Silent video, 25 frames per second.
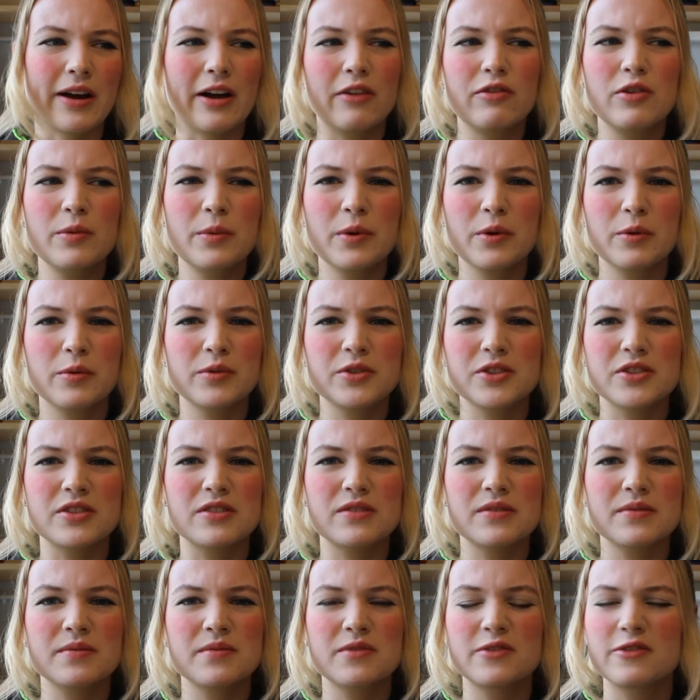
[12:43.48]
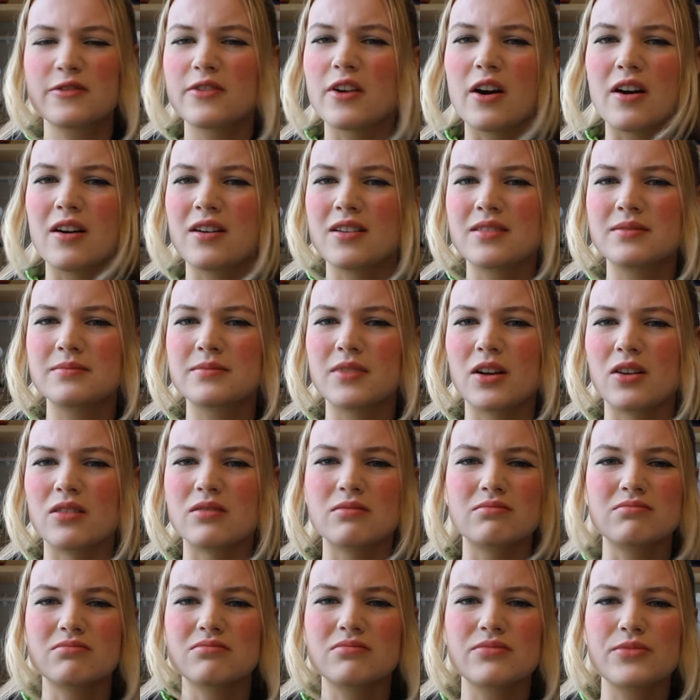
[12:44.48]
Alphabet will just fart
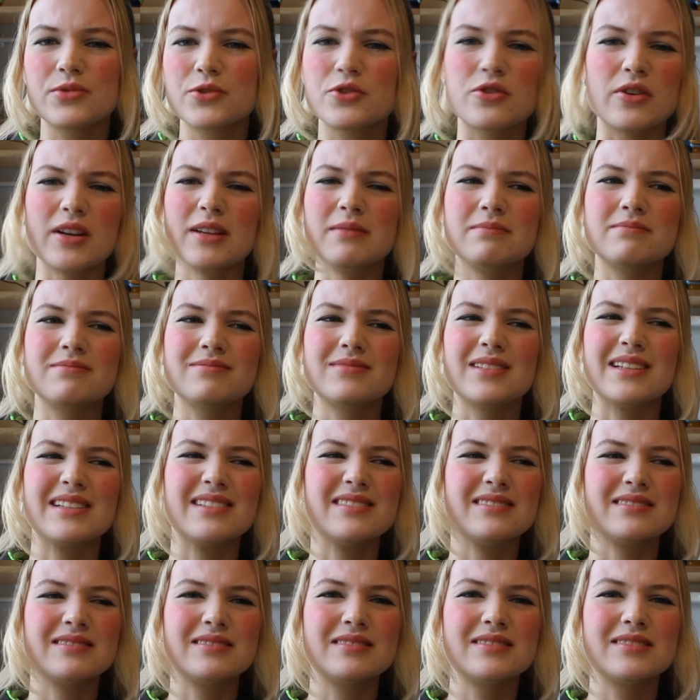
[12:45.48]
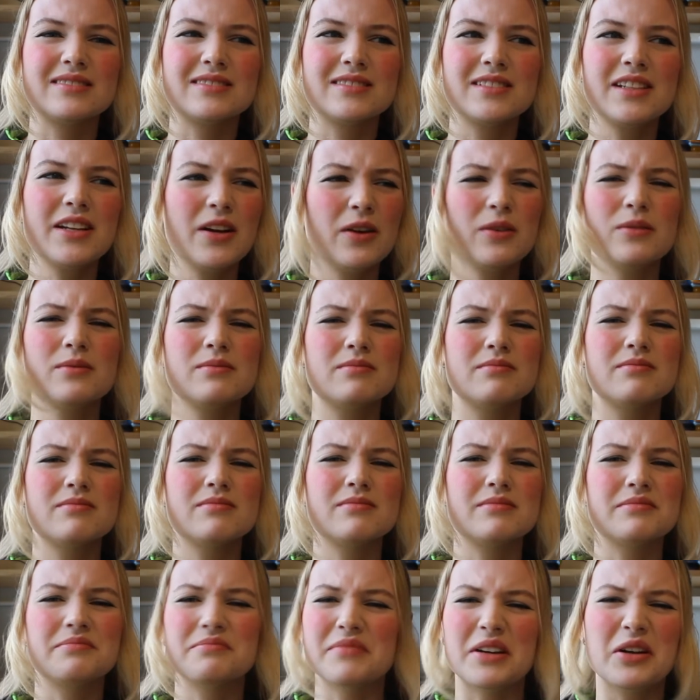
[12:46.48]
on stream and, you know,
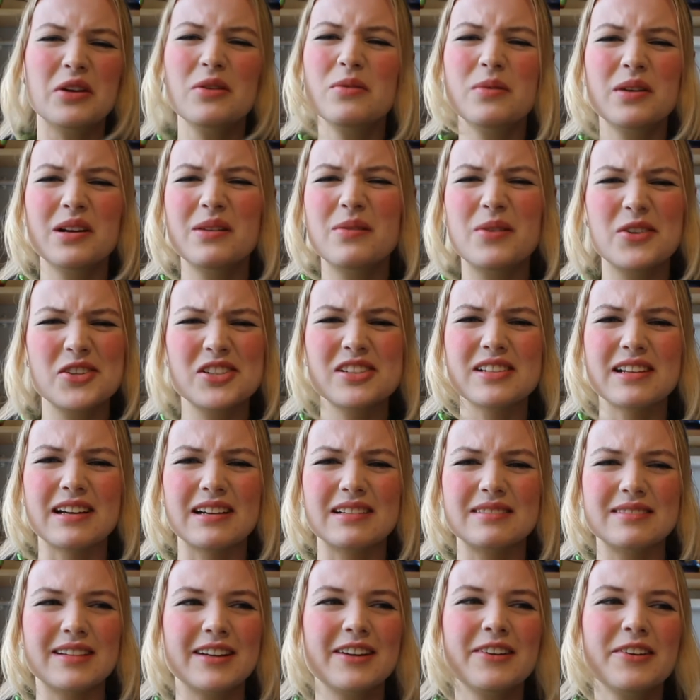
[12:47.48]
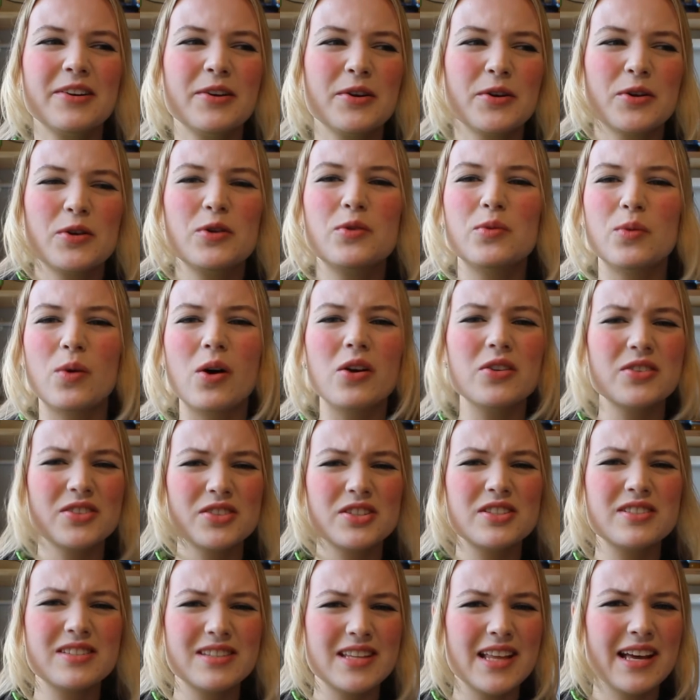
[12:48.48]
I don't want to watch that. I don't know who
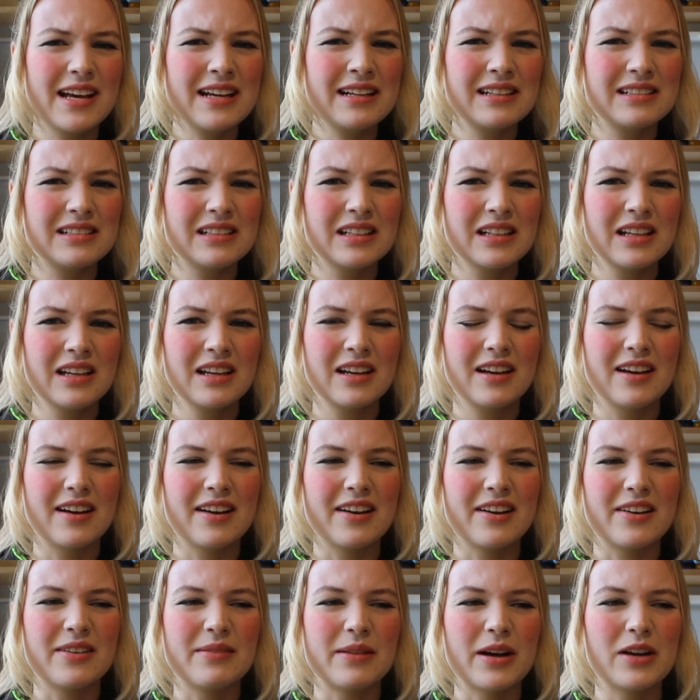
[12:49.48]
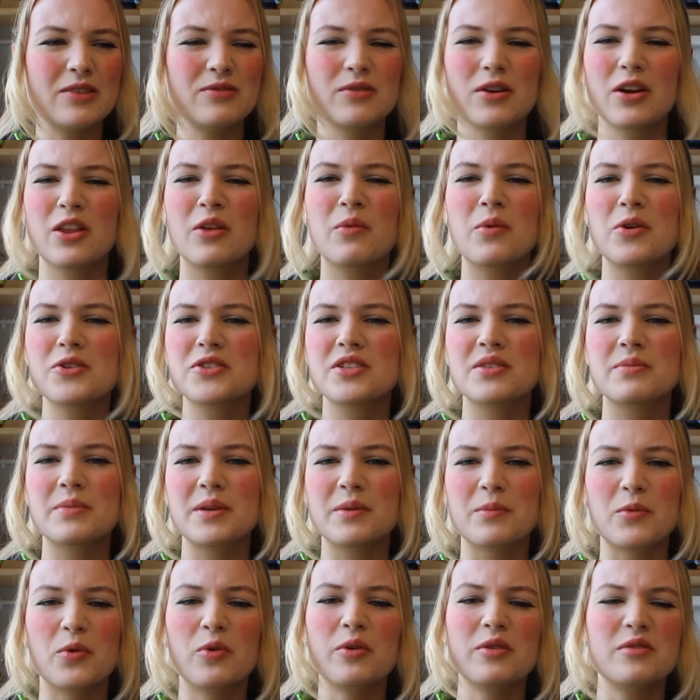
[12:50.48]
watches that. I'd rather watch
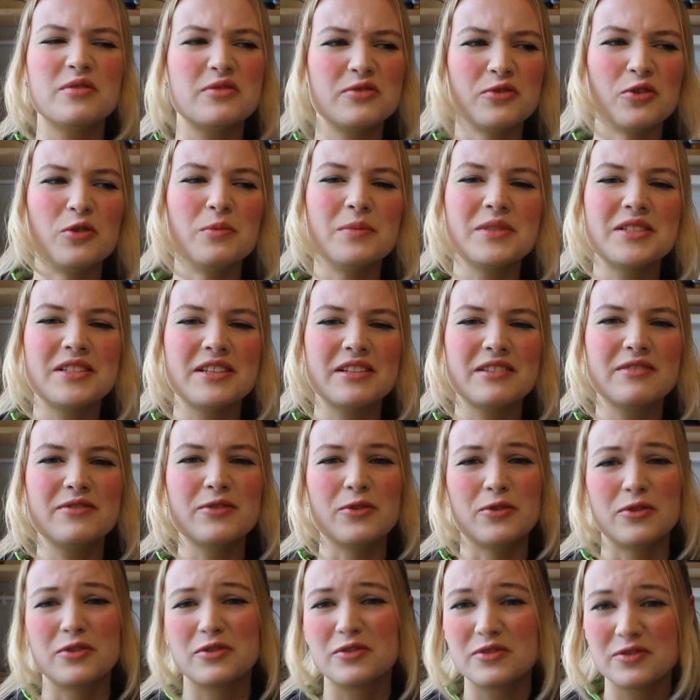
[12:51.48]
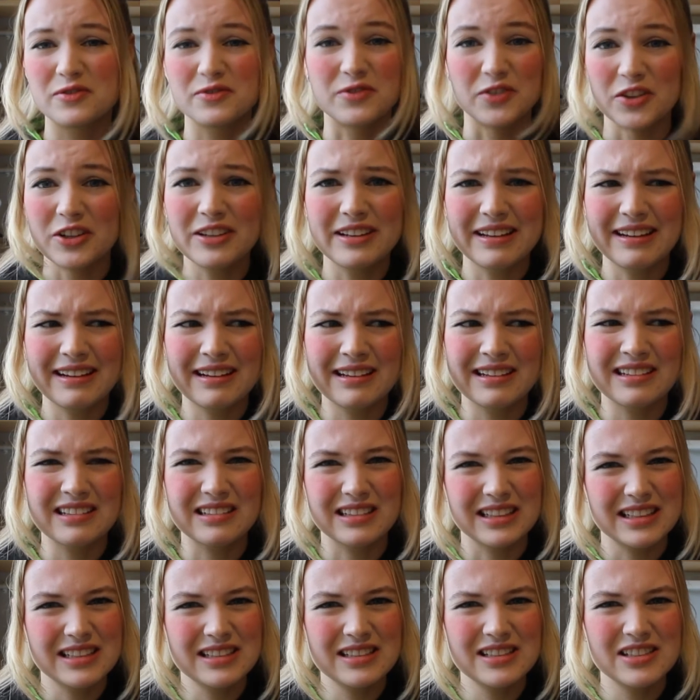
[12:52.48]
something more informative or funny, at
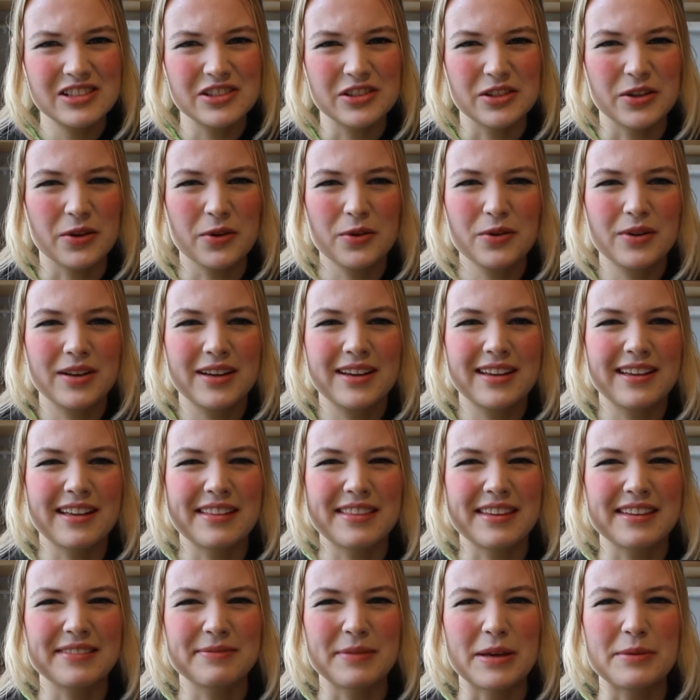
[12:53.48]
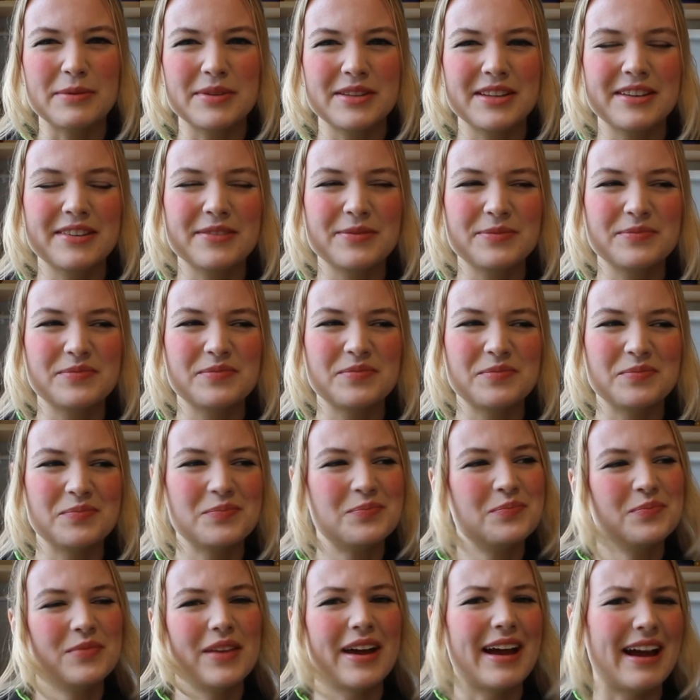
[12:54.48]
least, you know? I think maybe they
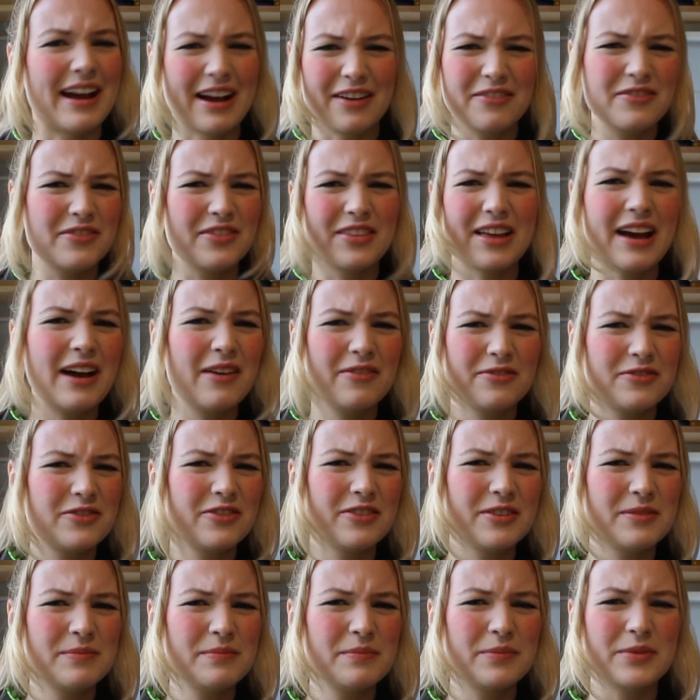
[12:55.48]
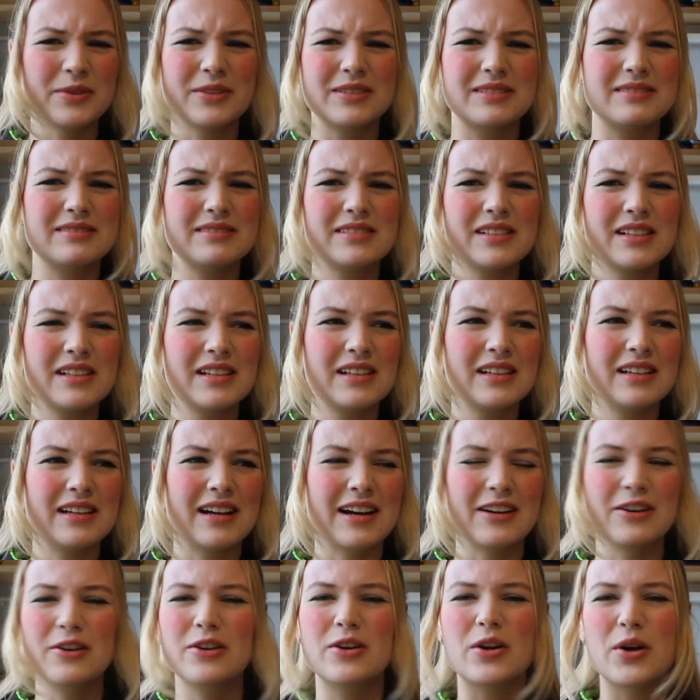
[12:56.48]
have that for them, but
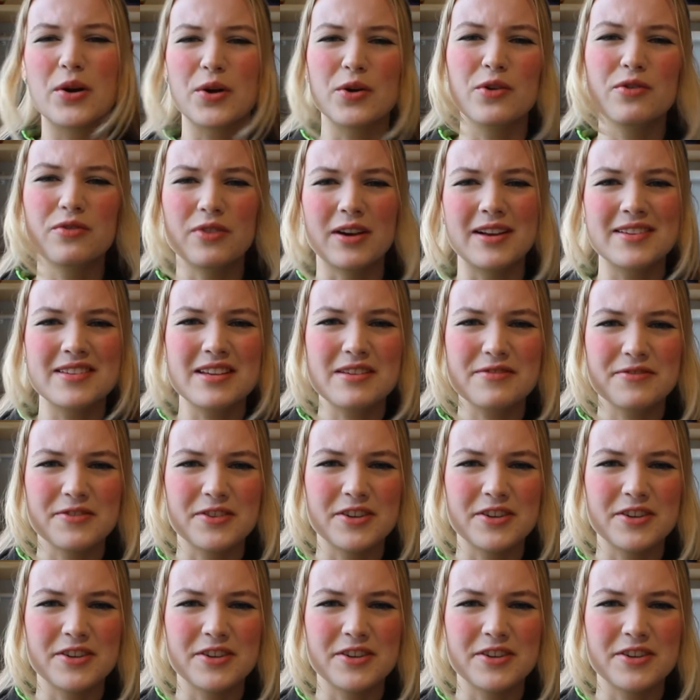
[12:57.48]
I don't know who finds that